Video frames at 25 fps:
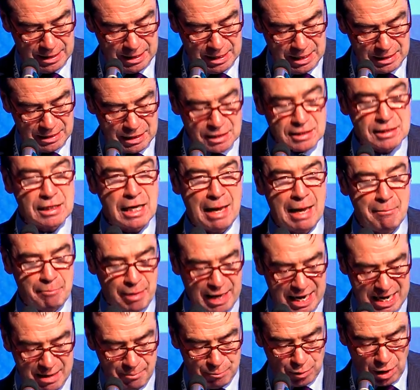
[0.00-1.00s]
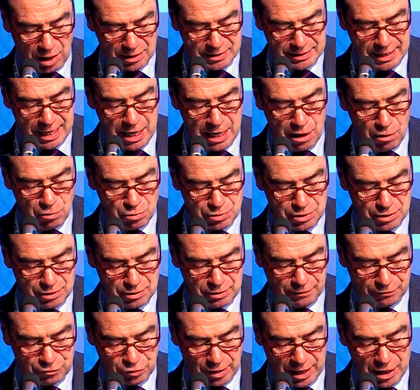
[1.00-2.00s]
This campaign brought thousands
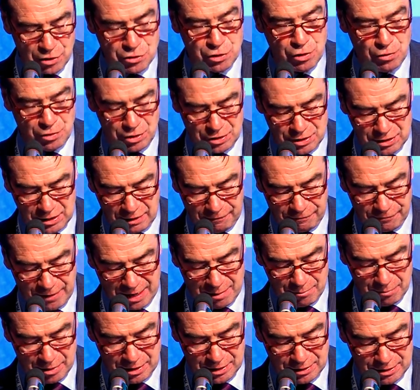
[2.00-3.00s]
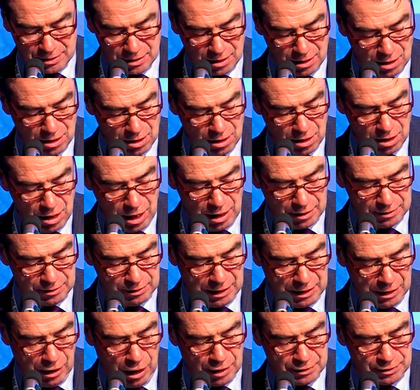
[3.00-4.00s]
of trade unionists and their families
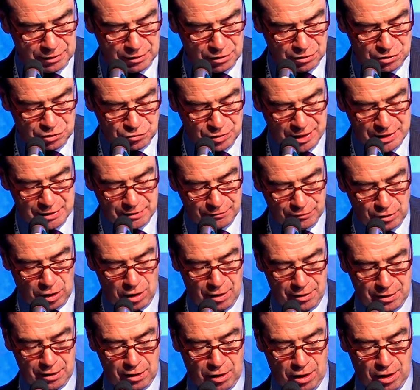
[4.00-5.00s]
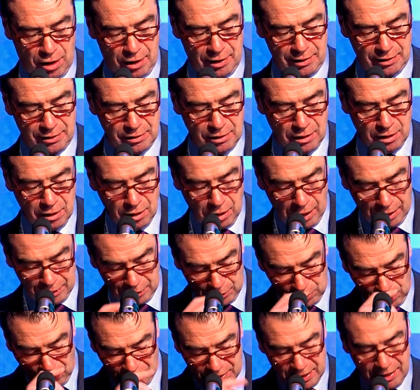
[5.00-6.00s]
onto the streets of Northern Ireland on the
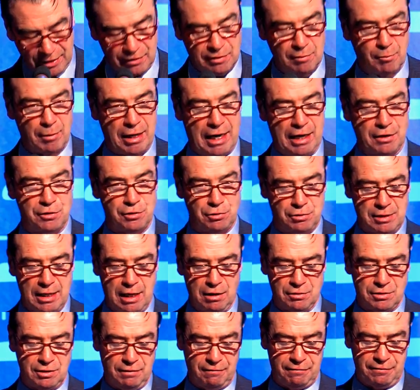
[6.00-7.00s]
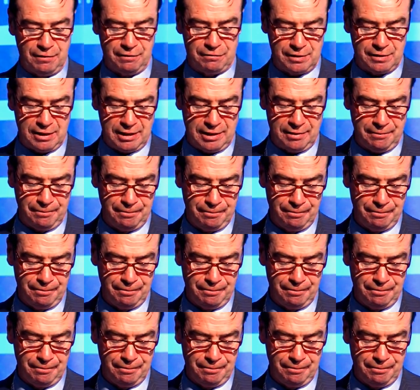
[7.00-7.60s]
13th of March 2015.